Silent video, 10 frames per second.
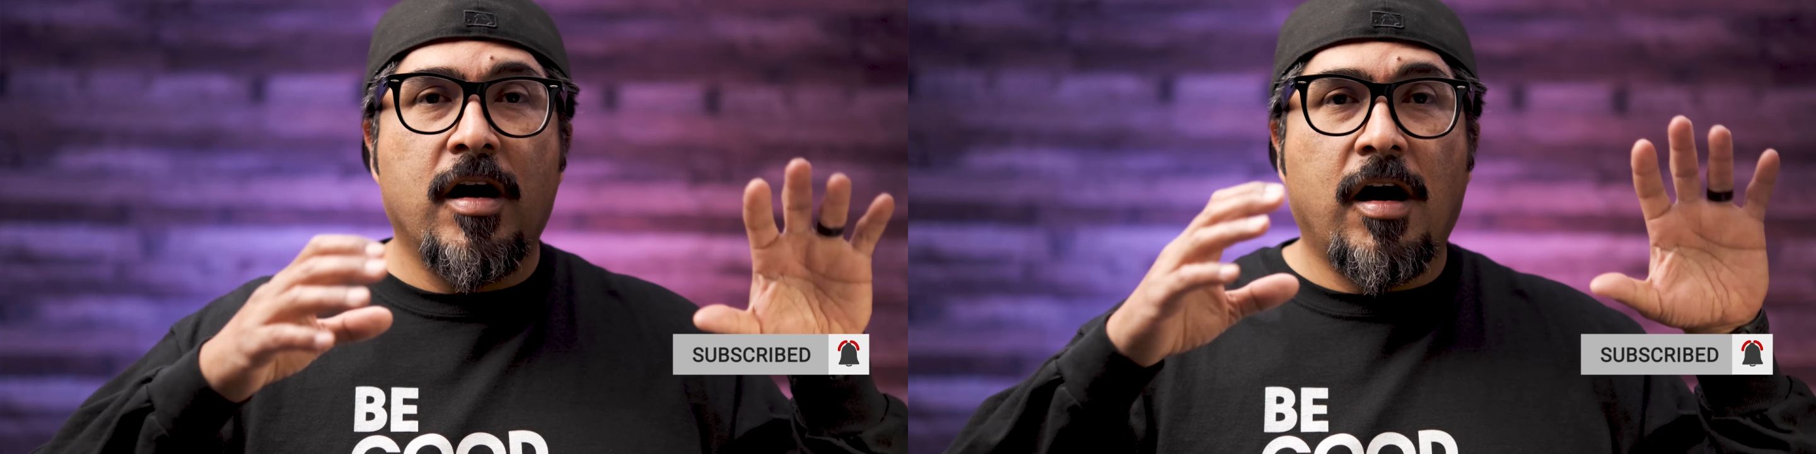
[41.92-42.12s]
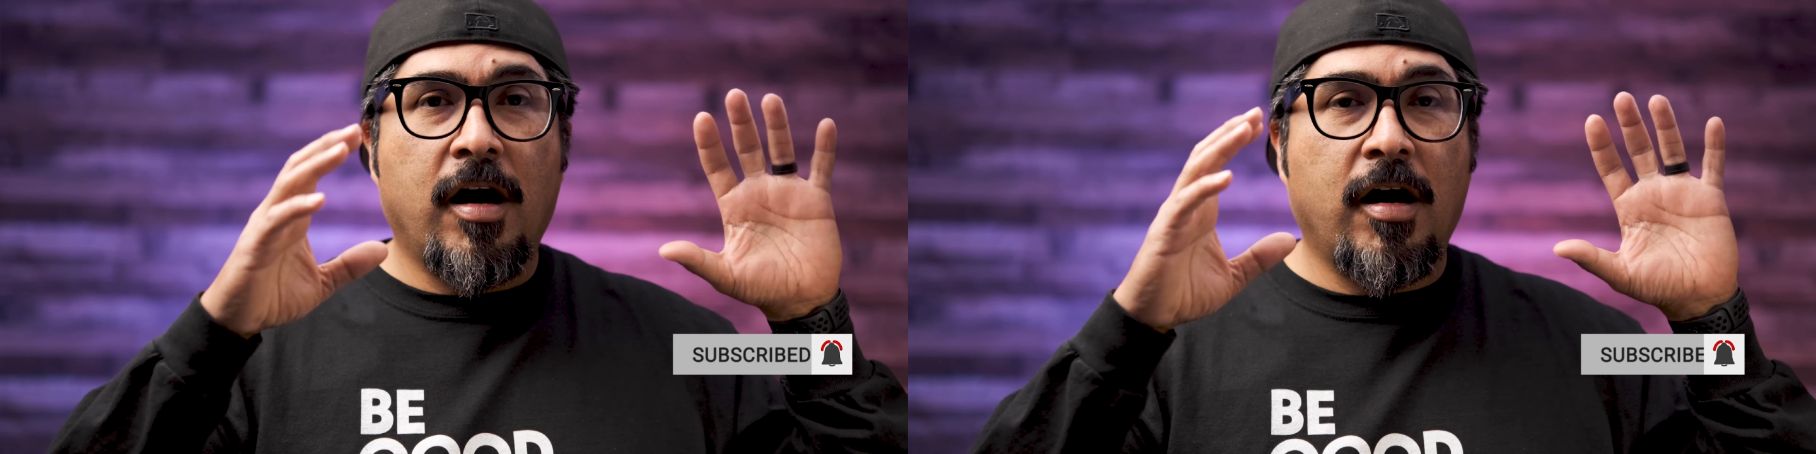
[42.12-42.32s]

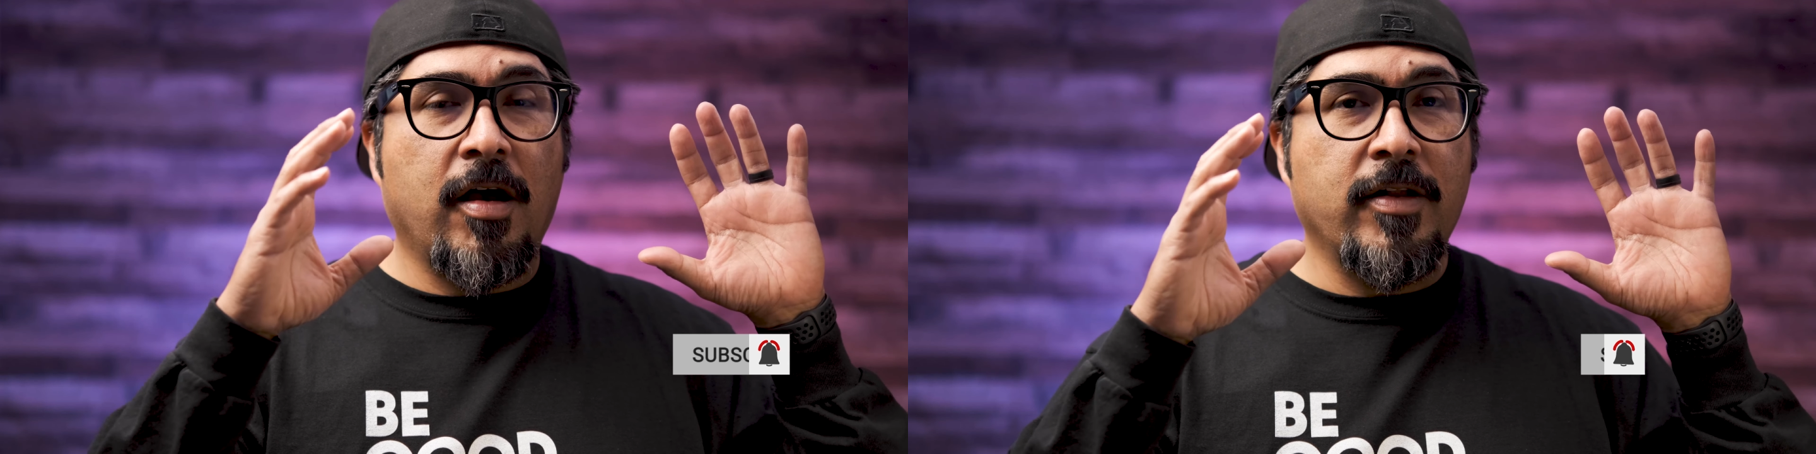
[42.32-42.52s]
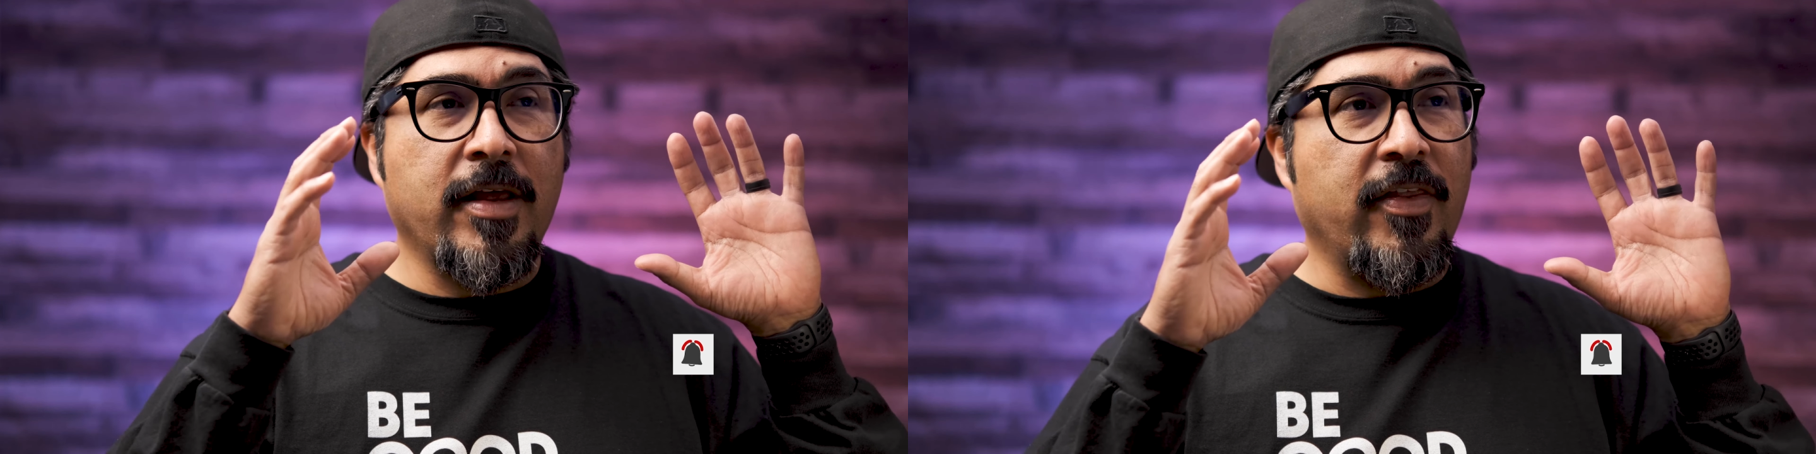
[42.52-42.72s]

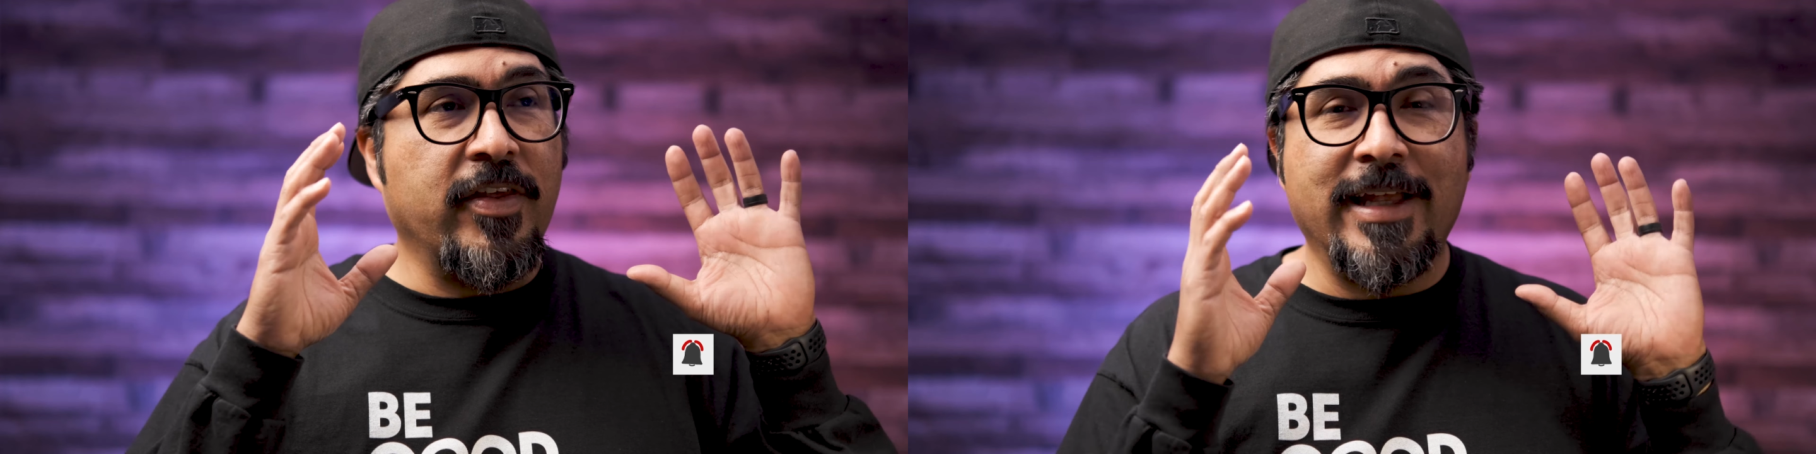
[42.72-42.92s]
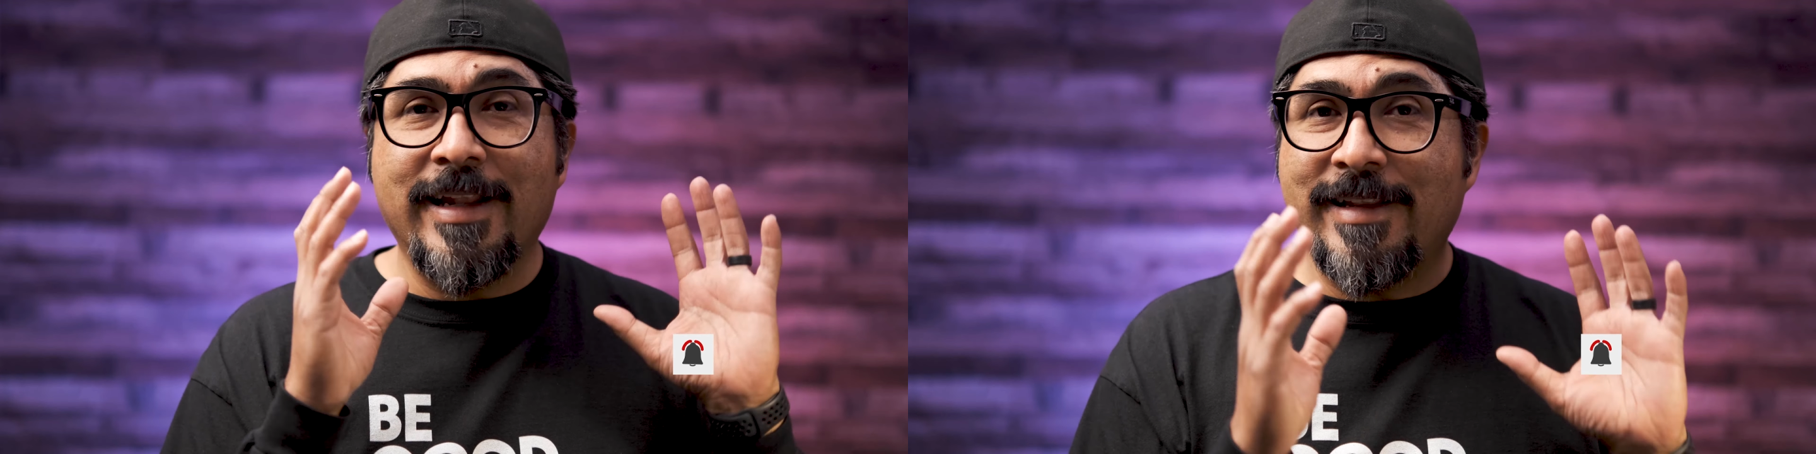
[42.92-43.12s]
on the